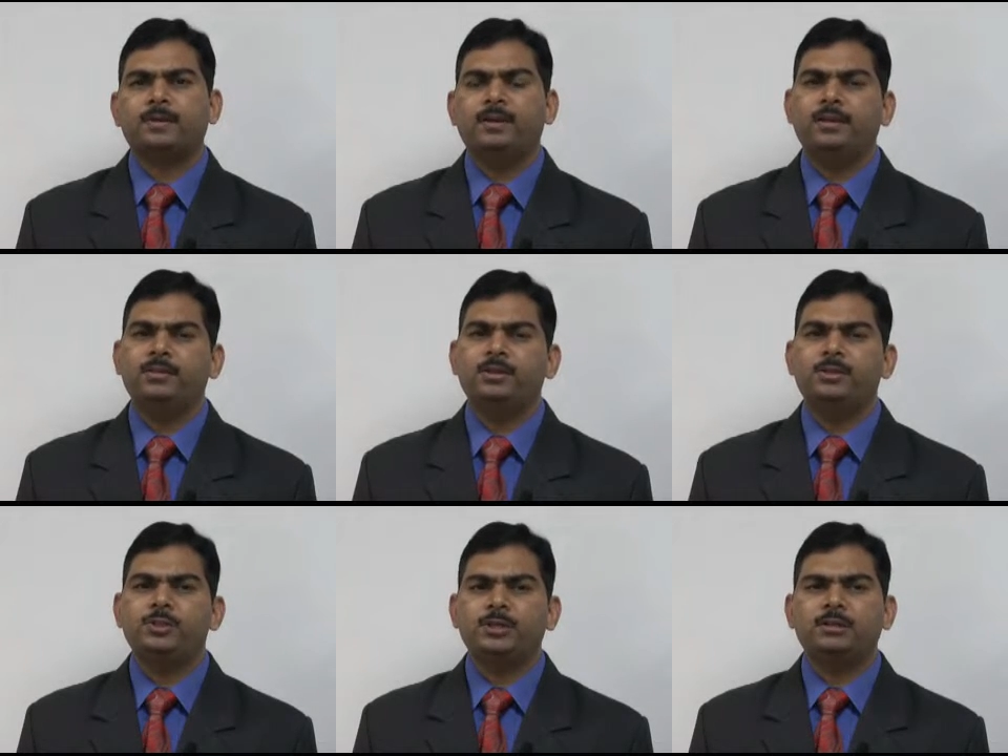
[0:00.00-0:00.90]
in the
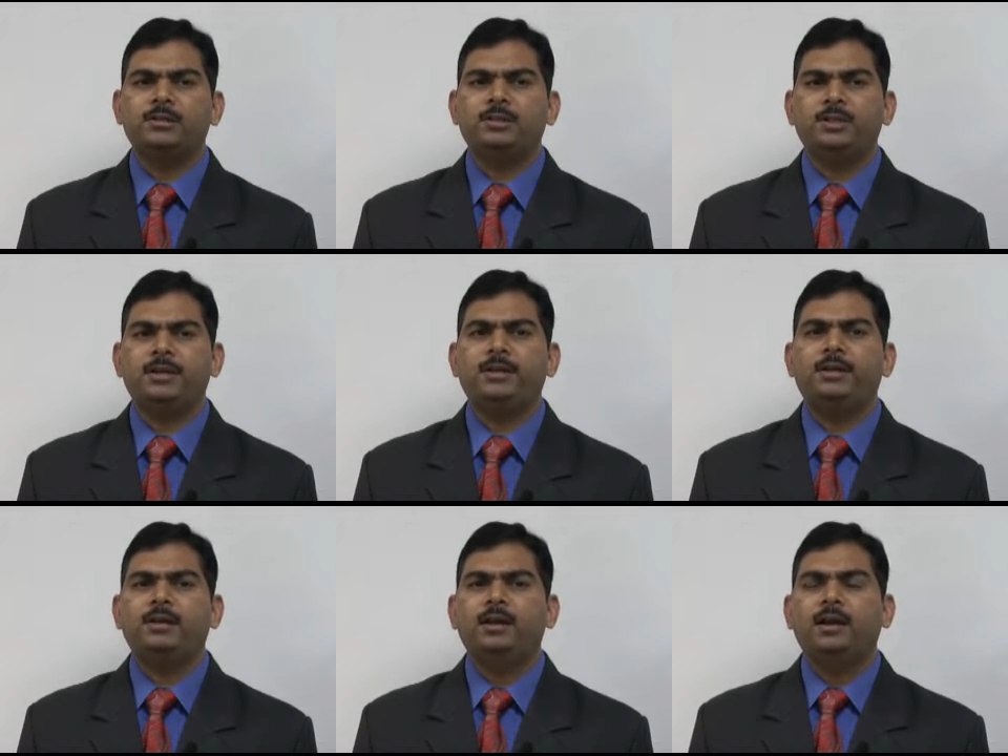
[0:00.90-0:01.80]
general theory
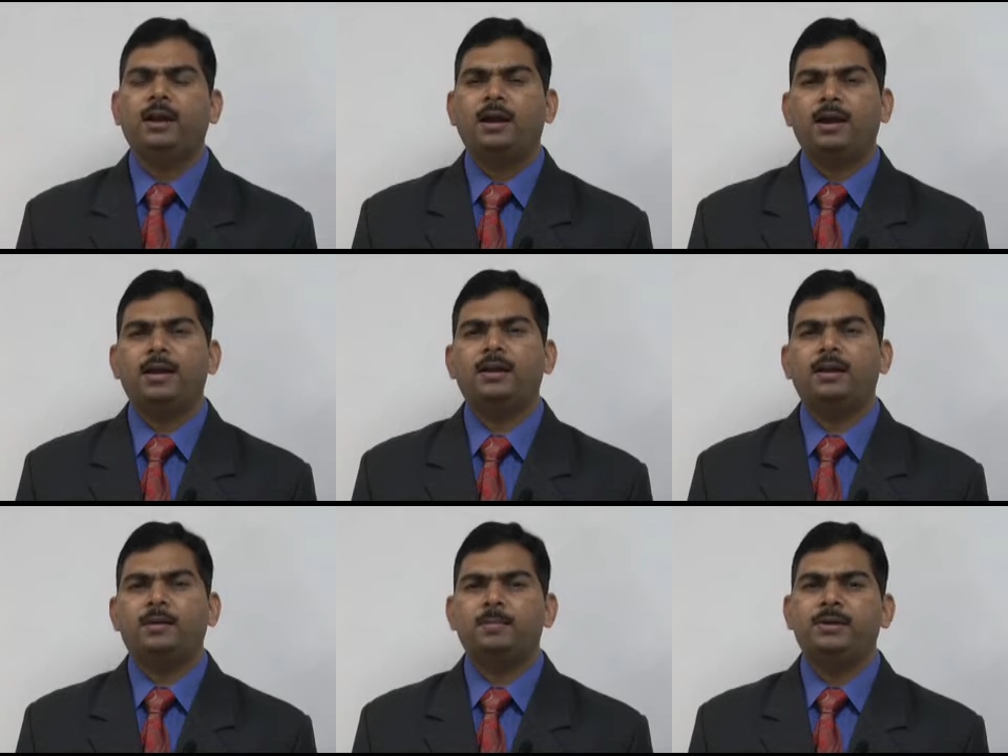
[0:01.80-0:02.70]
and
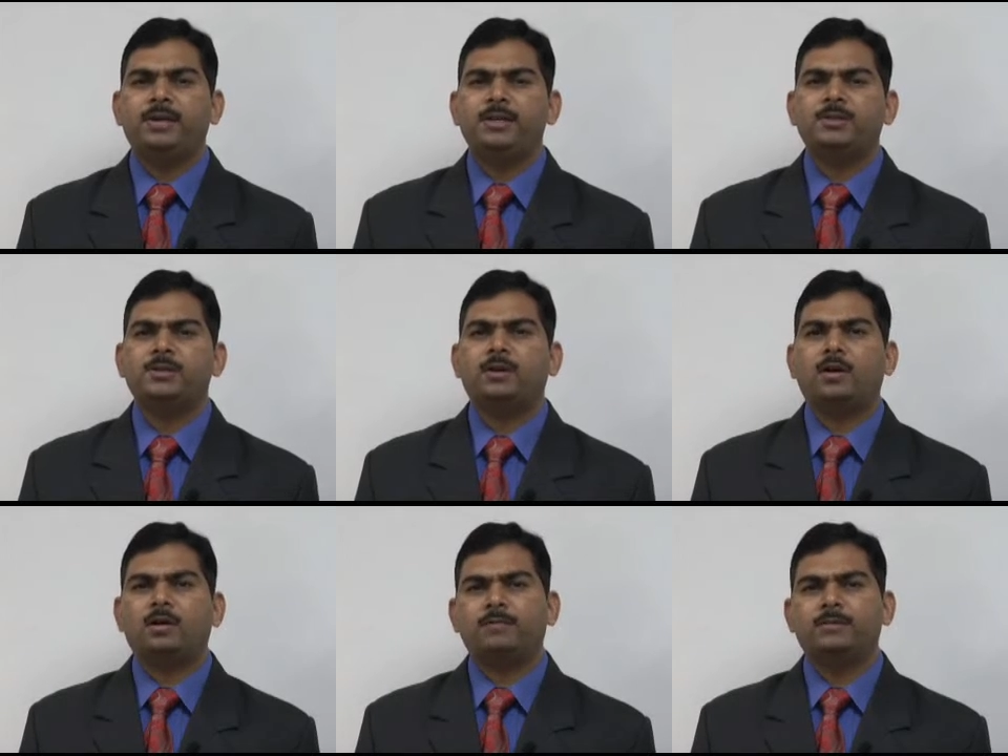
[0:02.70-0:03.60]
application
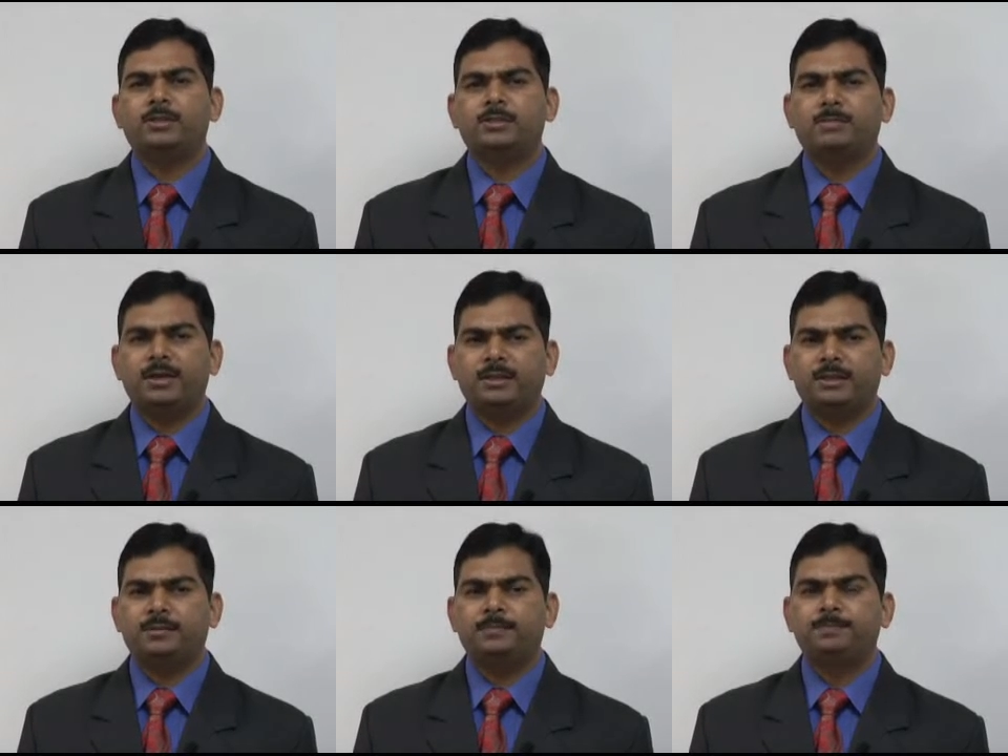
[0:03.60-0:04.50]
of this method.
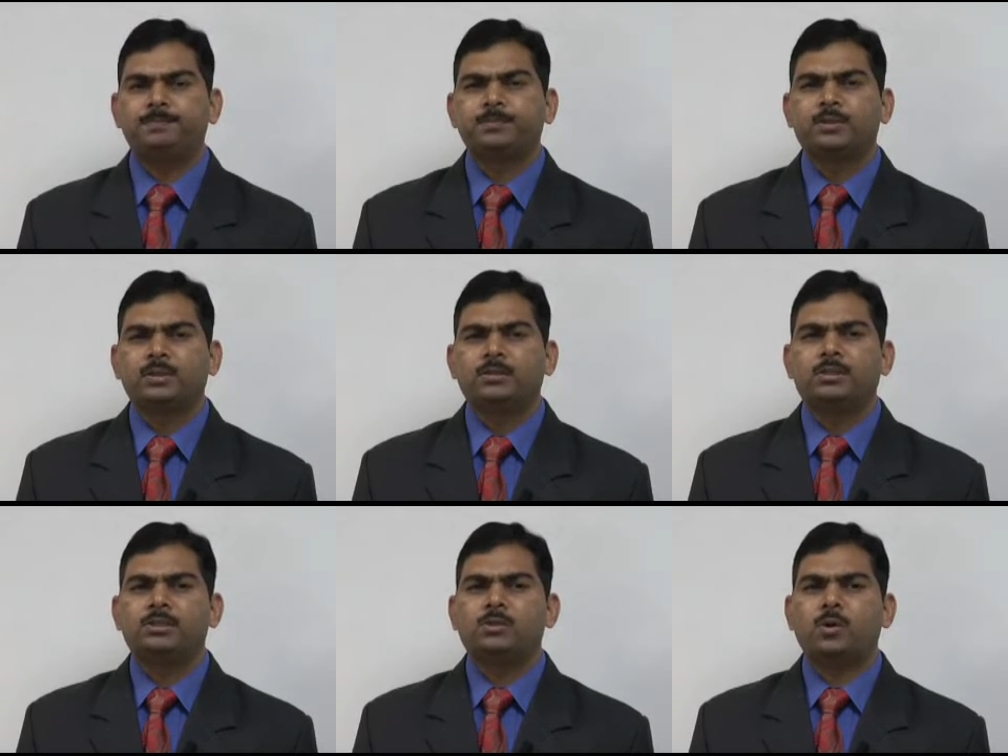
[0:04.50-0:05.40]

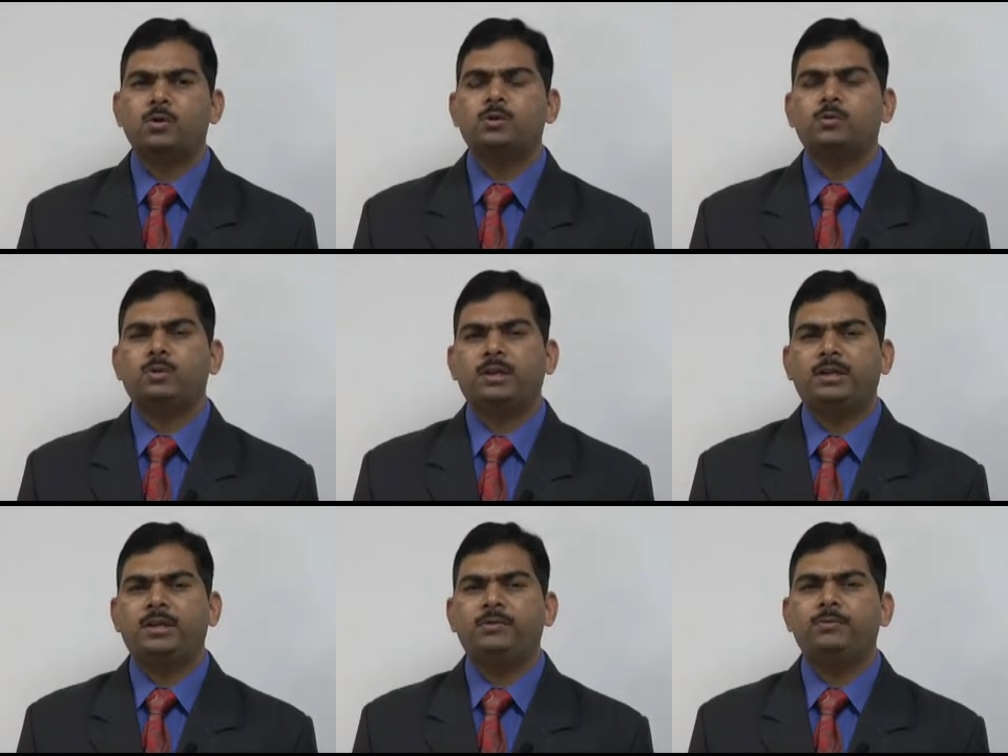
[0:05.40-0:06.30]
This course will
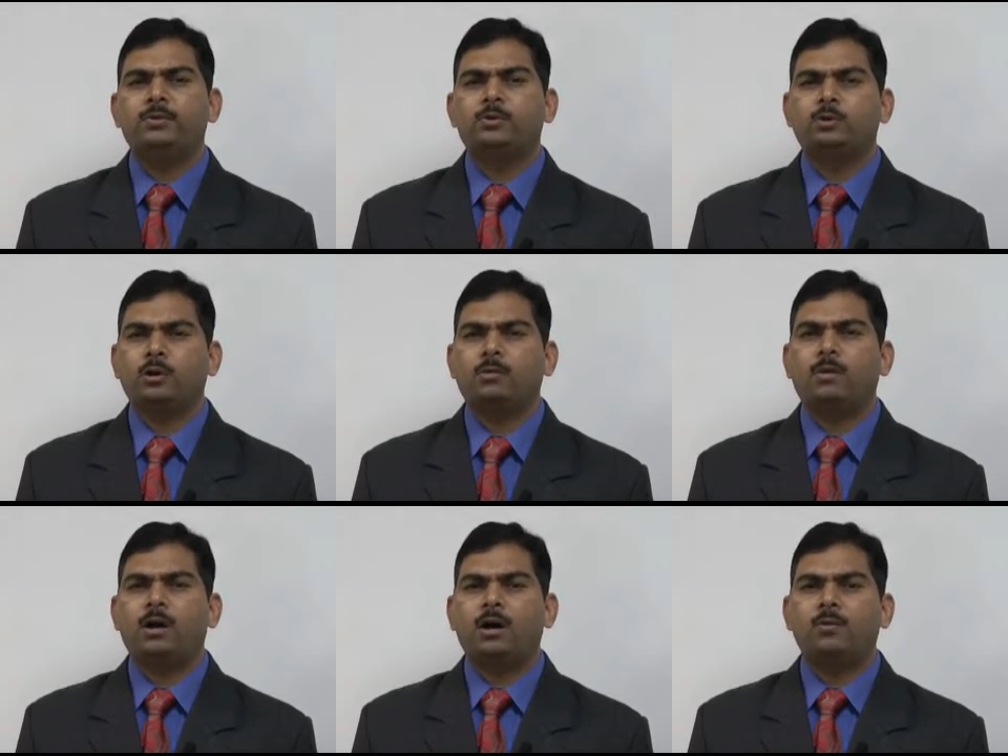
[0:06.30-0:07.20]
give you 12
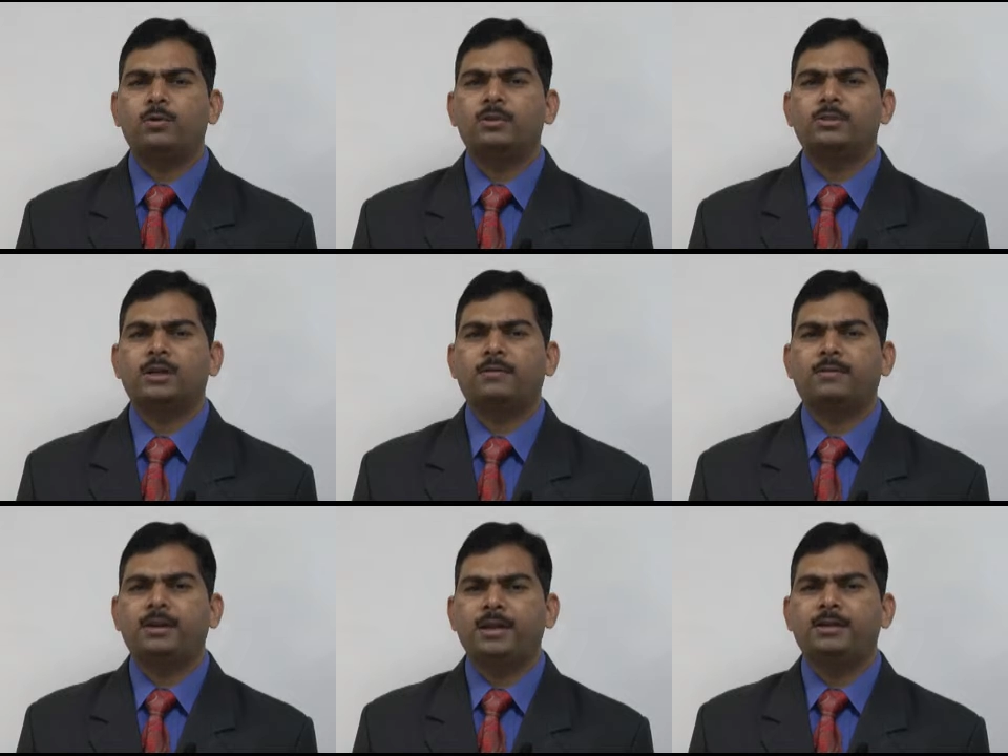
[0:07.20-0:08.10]
hours of
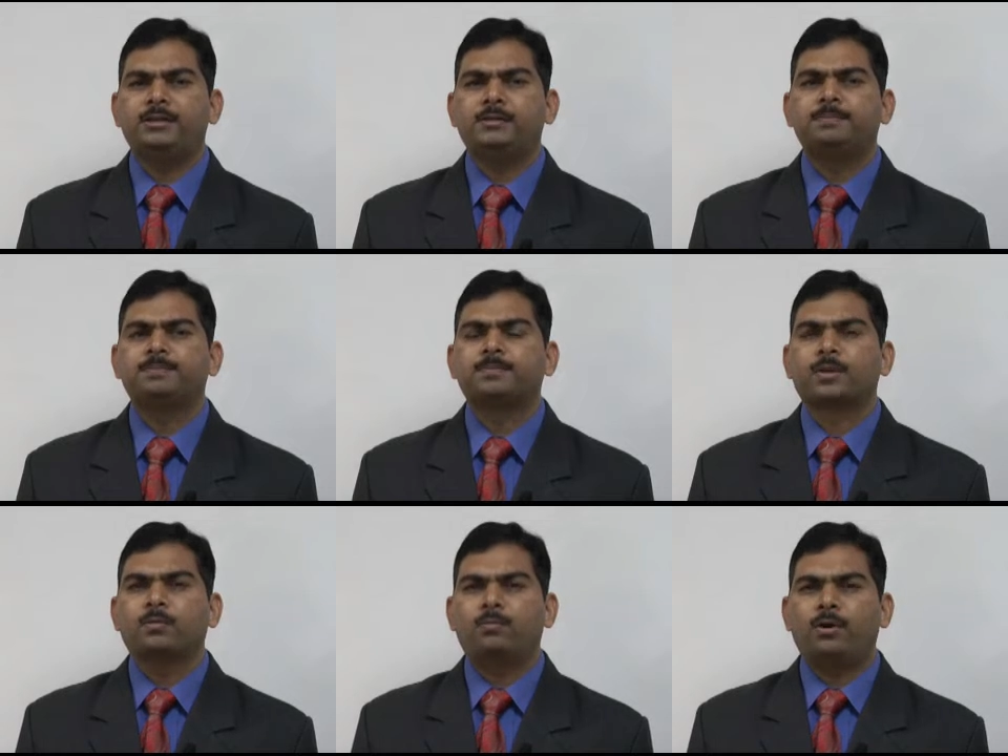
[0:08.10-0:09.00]
credit
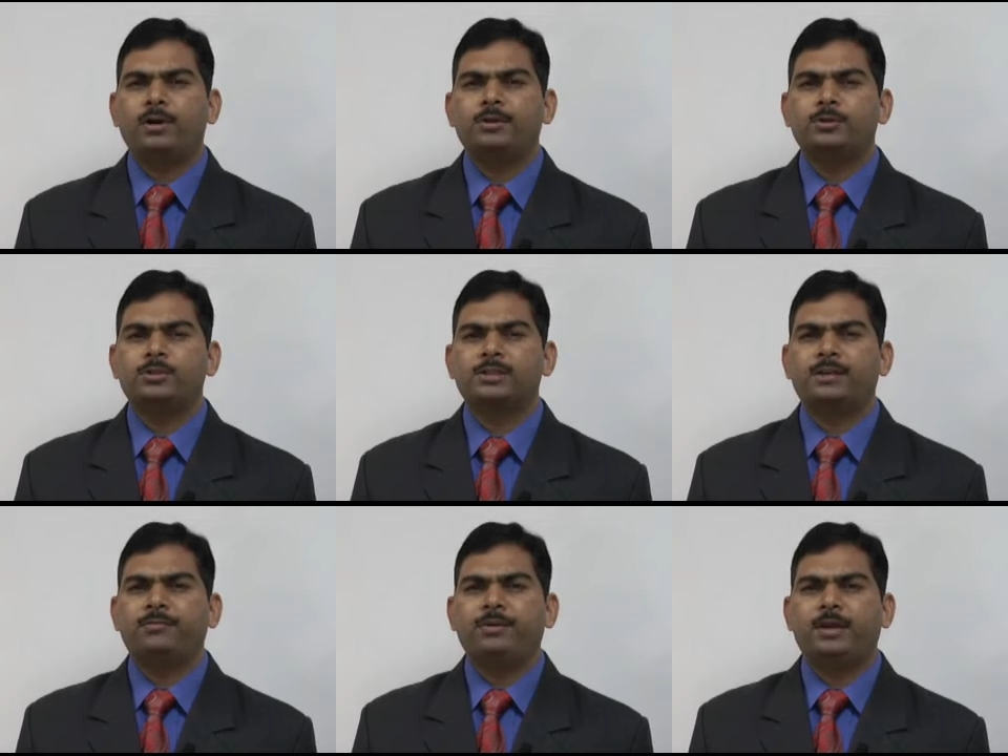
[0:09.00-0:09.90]
for your
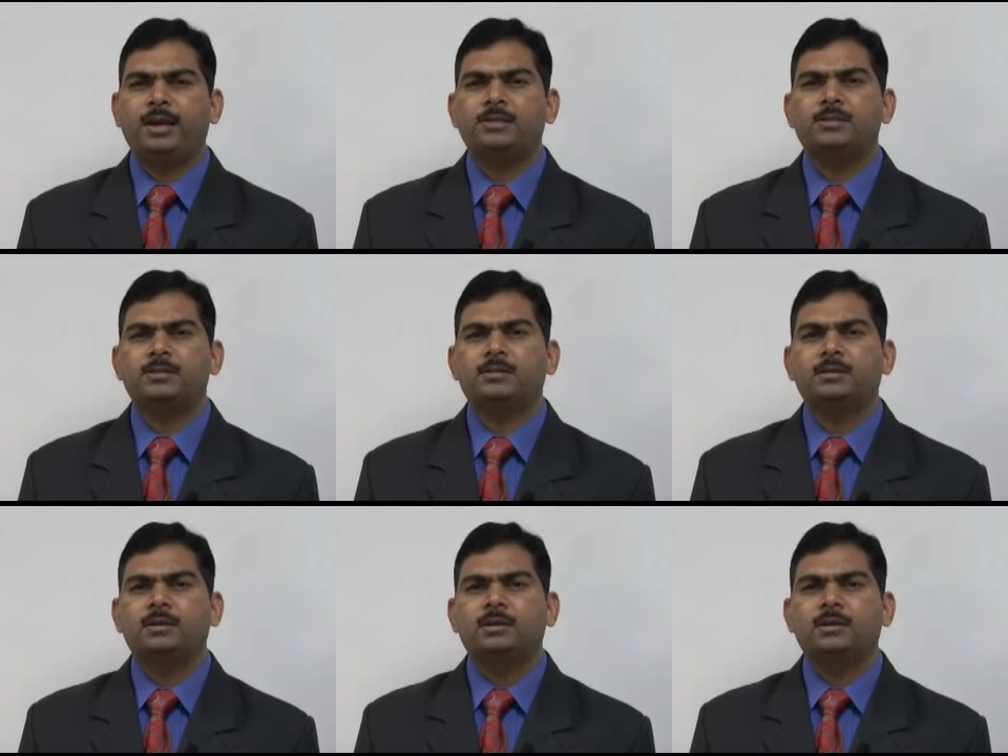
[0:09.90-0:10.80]
certification
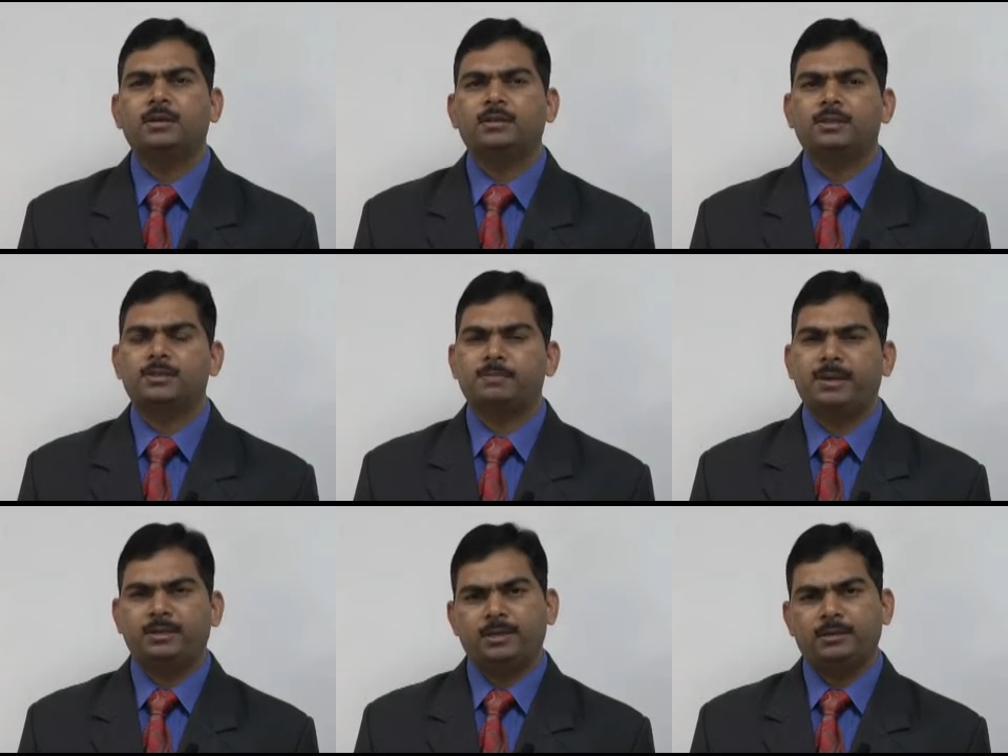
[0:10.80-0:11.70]
in this
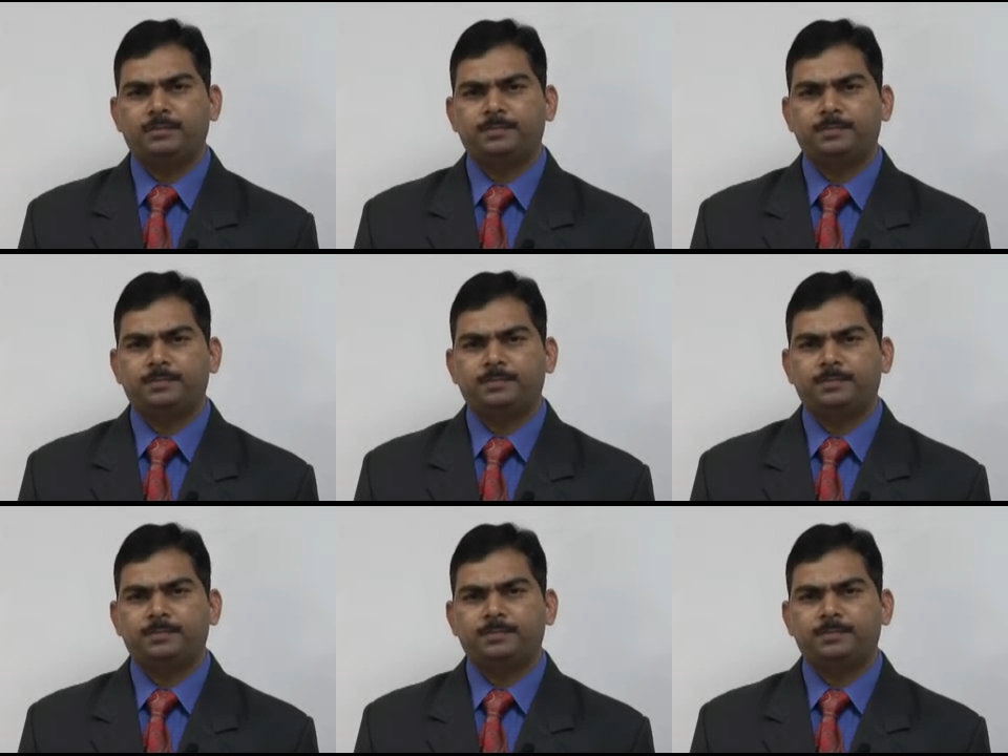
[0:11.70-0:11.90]
method.